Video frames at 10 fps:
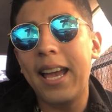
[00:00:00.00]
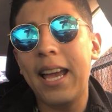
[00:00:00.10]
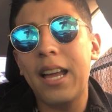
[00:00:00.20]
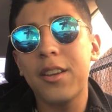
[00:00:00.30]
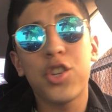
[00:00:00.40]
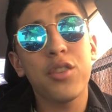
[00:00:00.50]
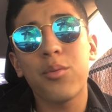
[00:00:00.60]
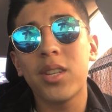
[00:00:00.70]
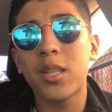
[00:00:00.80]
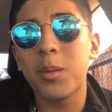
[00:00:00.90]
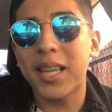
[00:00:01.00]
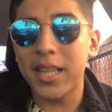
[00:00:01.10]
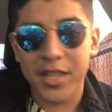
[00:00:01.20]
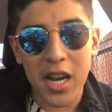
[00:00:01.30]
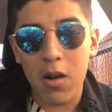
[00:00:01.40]
And just for this week
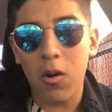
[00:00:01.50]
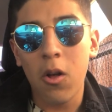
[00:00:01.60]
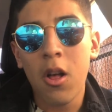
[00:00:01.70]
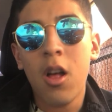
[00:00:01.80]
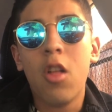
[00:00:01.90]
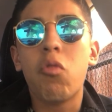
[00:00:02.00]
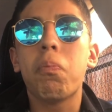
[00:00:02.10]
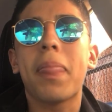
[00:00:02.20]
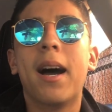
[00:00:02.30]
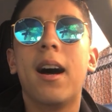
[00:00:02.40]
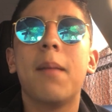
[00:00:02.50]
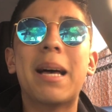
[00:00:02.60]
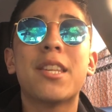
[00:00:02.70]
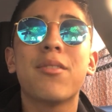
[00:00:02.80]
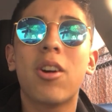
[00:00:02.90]
in general,
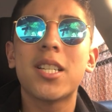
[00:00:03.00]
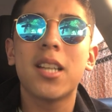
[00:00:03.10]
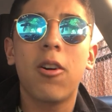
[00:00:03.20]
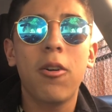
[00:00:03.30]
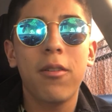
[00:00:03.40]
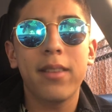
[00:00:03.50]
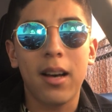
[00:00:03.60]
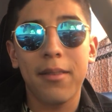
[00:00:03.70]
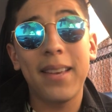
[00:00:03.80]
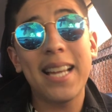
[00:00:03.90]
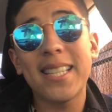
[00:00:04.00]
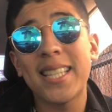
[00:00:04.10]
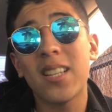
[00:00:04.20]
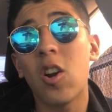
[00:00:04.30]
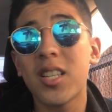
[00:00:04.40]
as far as the whole
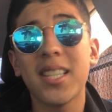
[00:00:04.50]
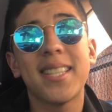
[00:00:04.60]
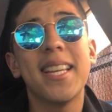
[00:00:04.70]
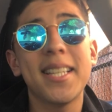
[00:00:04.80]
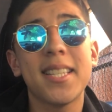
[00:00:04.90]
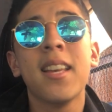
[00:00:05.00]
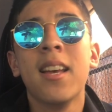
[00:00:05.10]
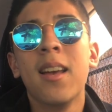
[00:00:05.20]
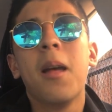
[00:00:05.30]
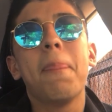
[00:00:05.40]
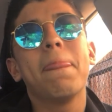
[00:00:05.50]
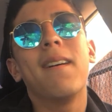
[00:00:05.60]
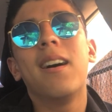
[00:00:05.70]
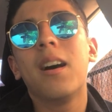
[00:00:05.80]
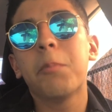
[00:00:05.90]
fantasy starts and sits,
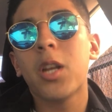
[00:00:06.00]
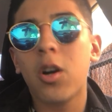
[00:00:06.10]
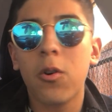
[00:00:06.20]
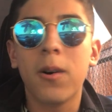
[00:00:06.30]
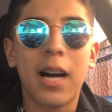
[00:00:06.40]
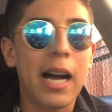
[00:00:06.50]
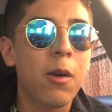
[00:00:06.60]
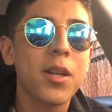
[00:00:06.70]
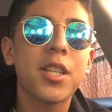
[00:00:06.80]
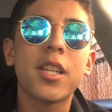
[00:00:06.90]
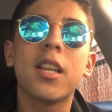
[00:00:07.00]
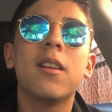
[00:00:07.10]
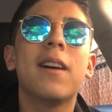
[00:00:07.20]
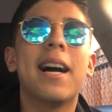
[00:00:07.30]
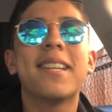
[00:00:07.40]
I wish,
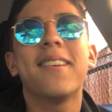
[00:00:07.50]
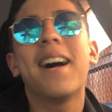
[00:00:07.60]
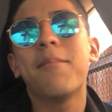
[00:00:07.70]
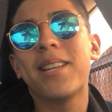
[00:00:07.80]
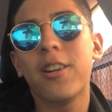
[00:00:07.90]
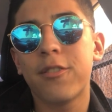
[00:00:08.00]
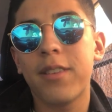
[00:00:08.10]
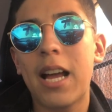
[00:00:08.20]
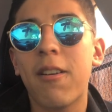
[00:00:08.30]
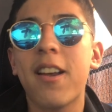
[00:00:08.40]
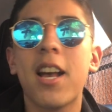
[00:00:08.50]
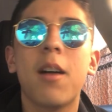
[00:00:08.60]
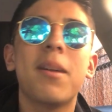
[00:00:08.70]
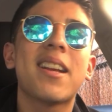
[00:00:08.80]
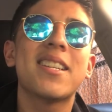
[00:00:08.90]
I don't have my notes for that right
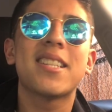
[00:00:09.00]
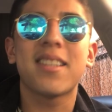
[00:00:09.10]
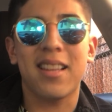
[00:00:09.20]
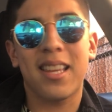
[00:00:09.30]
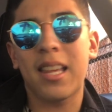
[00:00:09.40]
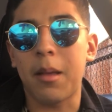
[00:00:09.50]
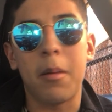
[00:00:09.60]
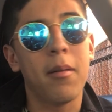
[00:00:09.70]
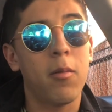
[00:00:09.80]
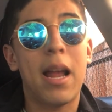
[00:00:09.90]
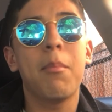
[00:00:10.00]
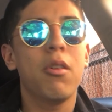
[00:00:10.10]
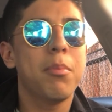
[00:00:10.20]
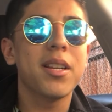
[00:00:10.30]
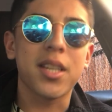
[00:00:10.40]
now. I'm not going to just
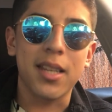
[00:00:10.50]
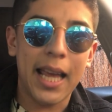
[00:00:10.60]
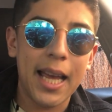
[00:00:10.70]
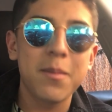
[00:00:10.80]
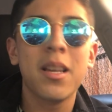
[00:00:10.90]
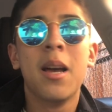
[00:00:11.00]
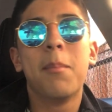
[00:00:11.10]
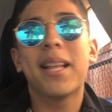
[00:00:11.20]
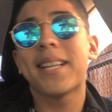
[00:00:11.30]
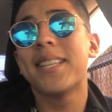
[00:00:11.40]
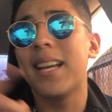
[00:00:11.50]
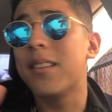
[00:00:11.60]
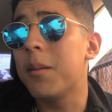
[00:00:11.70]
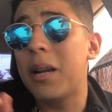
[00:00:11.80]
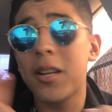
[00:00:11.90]
ramble a bunch of names. But like I
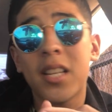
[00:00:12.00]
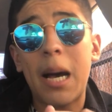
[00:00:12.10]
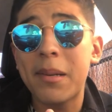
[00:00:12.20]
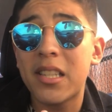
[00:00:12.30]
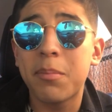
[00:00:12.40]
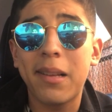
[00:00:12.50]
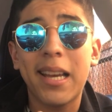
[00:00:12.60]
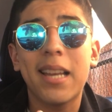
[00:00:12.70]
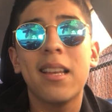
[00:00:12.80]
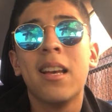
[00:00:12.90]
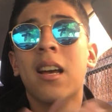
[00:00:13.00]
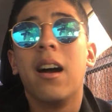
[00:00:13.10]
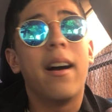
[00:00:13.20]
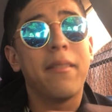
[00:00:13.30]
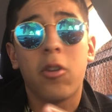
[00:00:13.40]
said, Demaryius Thomas is playing,
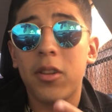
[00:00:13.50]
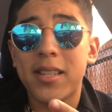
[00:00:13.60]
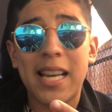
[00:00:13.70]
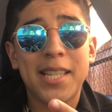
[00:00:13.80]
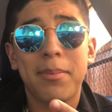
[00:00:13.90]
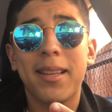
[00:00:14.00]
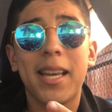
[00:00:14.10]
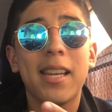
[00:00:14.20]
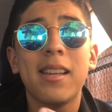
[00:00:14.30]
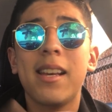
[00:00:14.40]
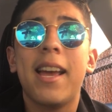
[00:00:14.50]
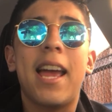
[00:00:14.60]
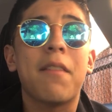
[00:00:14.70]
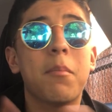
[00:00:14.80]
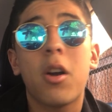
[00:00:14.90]
Golden Tate's playing,
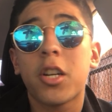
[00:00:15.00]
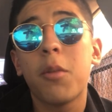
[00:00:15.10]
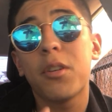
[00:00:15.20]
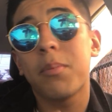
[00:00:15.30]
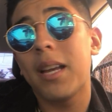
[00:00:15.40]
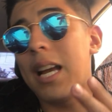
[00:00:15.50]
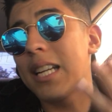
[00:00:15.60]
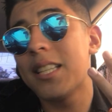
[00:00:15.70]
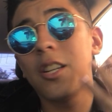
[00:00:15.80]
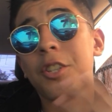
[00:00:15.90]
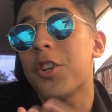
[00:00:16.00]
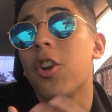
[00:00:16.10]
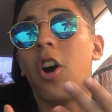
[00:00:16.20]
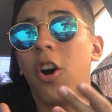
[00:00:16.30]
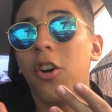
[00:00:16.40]
and if Amari Cooper's playing, I consider you
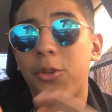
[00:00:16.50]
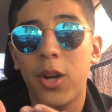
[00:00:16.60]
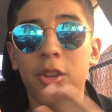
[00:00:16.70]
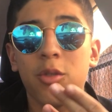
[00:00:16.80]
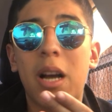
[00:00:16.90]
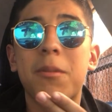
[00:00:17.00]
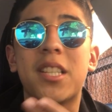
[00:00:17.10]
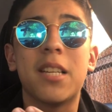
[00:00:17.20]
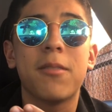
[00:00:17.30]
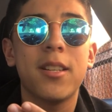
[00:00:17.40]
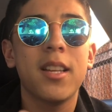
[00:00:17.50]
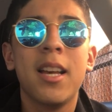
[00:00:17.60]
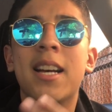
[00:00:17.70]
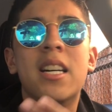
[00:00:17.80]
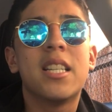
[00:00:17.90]
starting all 3 of those wide receivers
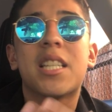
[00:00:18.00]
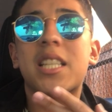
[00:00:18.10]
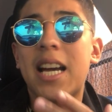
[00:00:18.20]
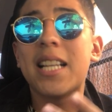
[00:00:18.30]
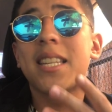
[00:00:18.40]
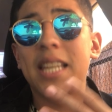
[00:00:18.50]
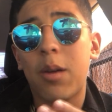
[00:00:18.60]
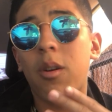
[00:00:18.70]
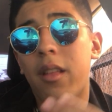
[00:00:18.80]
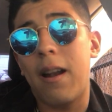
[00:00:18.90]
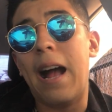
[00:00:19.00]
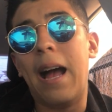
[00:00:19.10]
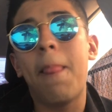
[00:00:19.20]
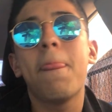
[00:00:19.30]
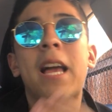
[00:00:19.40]
just to kind of see where they're
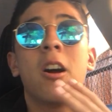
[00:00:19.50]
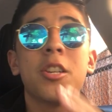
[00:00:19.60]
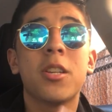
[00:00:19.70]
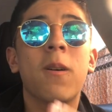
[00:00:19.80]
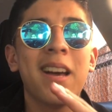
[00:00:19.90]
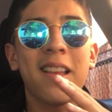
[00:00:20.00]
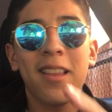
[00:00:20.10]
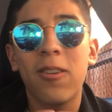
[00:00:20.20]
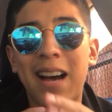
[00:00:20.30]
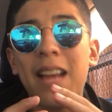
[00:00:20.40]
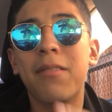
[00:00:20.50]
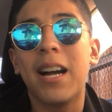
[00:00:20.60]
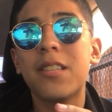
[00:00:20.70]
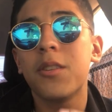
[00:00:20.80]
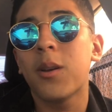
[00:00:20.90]
at. And also another little
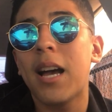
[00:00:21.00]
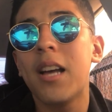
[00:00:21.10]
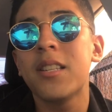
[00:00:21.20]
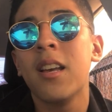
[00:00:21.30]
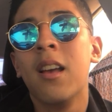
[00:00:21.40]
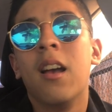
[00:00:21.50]
advice for you guys.